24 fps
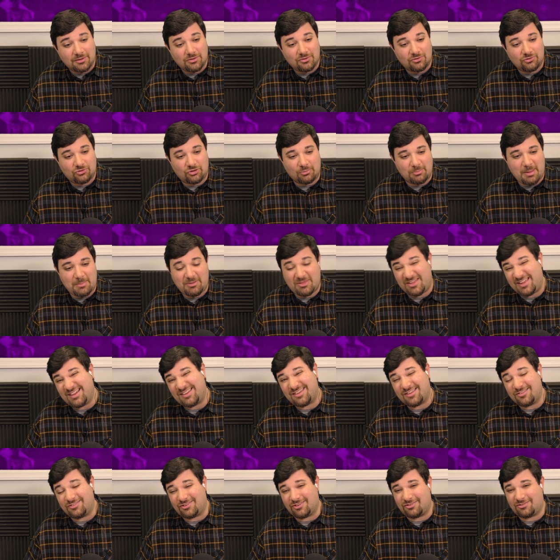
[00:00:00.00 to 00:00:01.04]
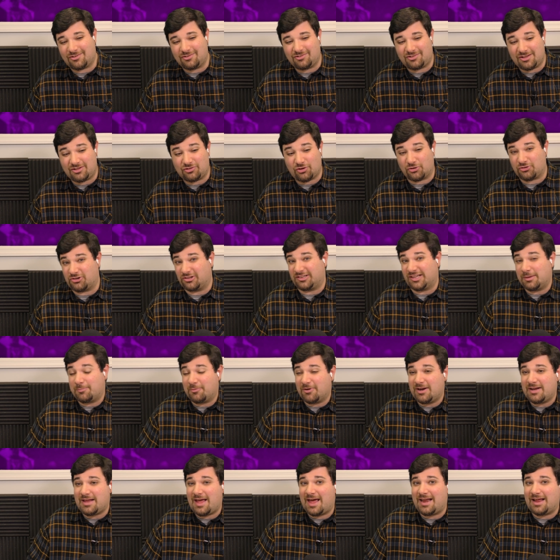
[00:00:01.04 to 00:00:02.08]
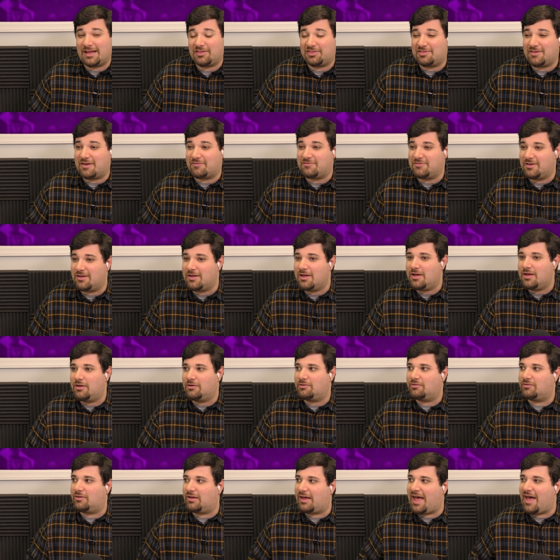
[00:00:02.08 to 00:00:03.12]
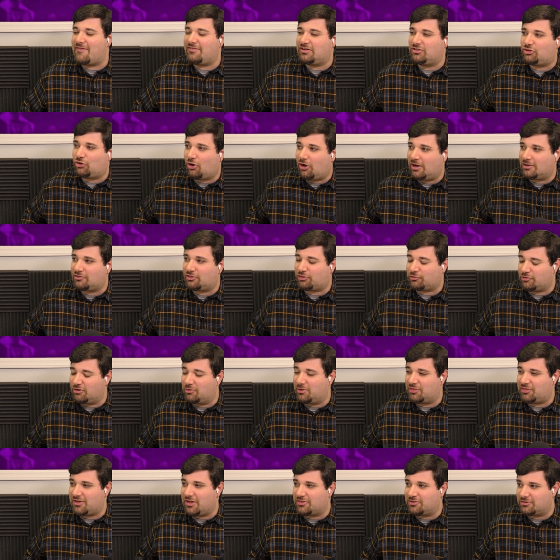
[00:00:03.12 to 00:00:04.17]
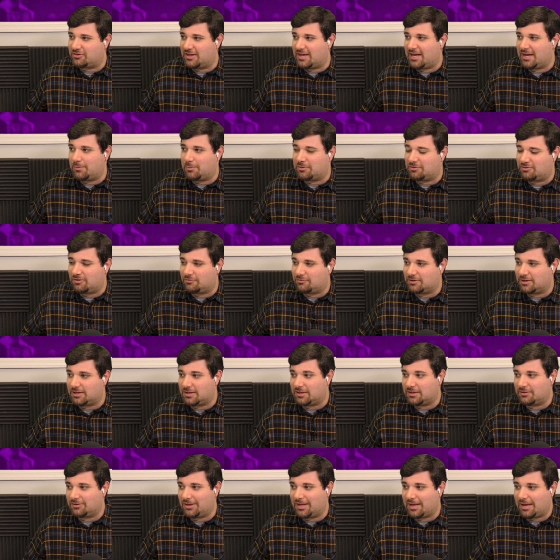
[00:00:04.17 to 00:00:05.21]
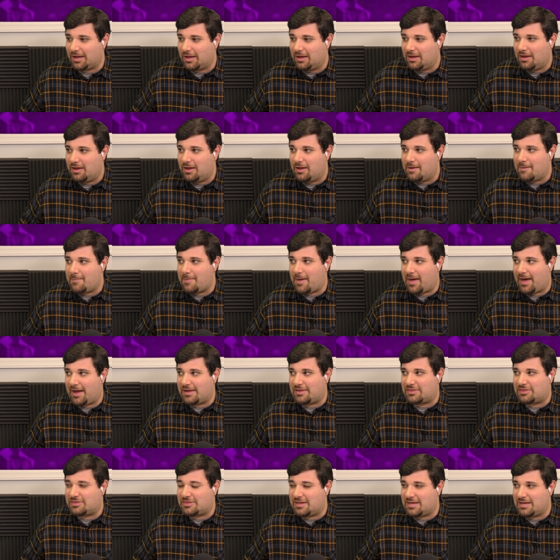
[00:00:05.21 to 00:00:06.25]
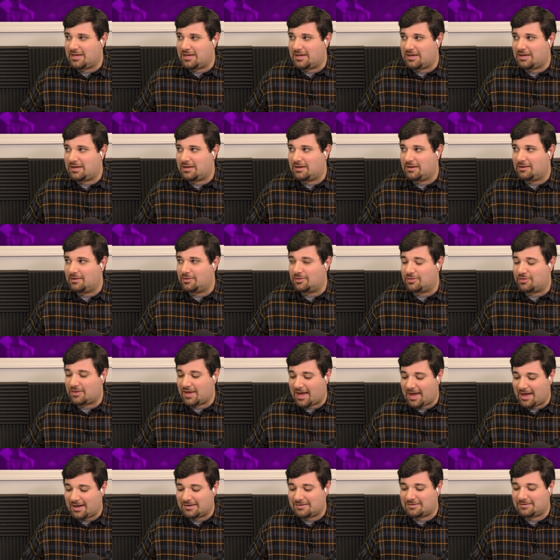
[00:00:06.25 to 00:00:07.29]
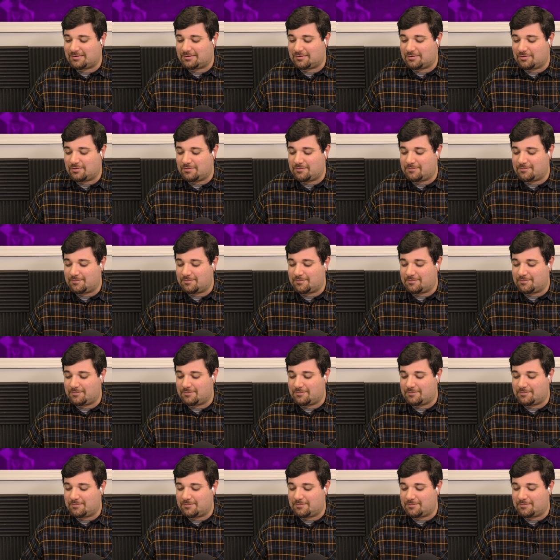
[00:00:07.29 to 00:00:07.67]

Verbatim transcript: So maybe the inconsistencies are deliberate. And I've, having talked through it the other day with Tiffany, like, I think that